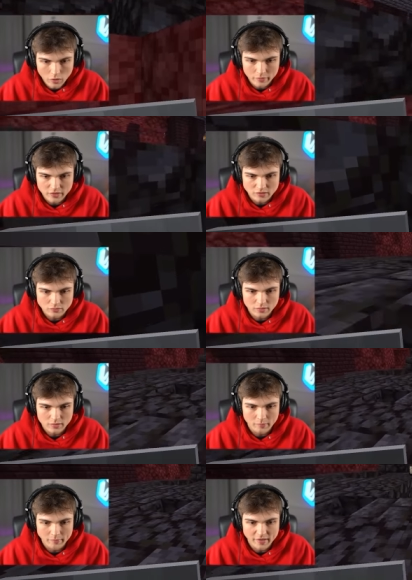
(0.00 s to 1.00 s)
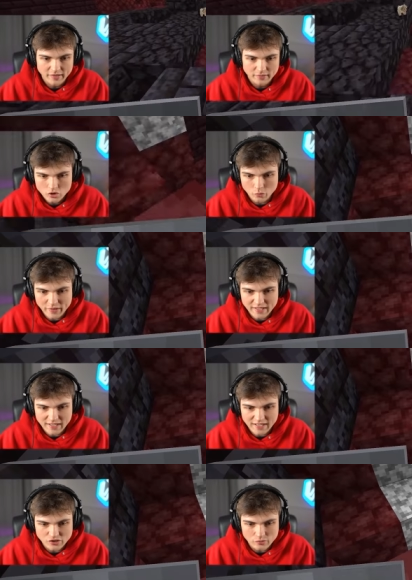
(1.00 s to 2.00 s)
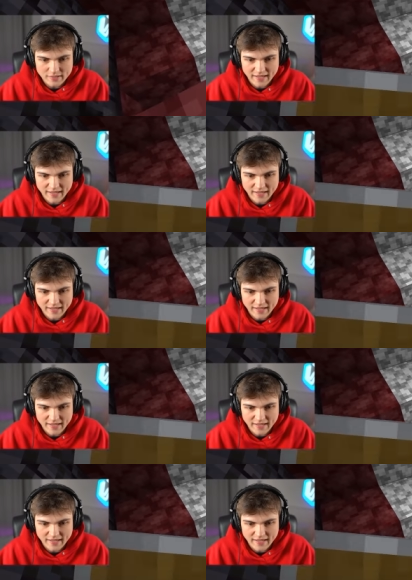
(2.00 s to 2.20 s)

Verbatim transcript: Oh, okay, cool. I'll come up there then. So we can literally